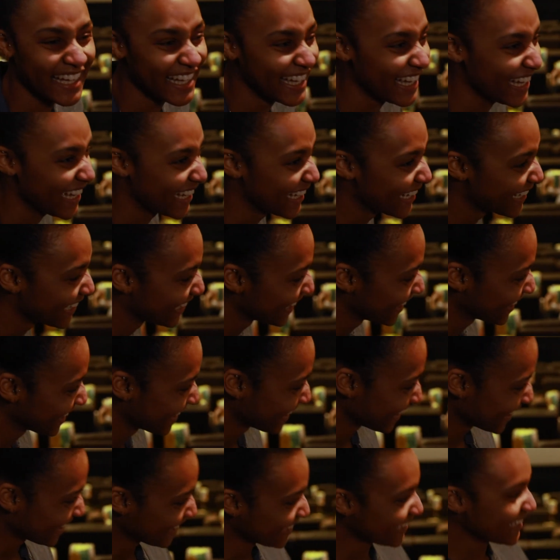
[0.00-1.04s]
of course,
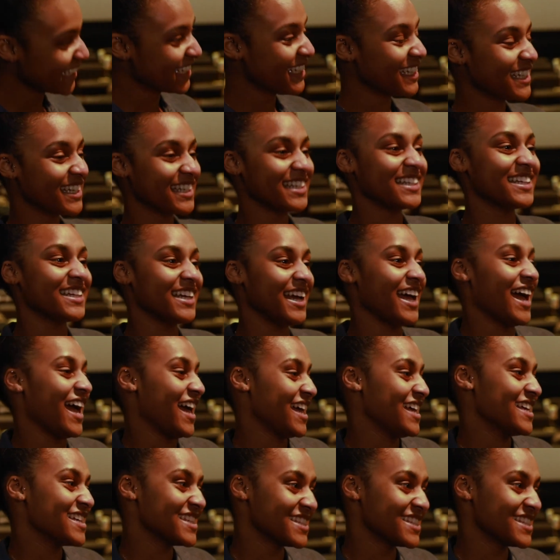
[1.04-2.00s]
that's what everyone says.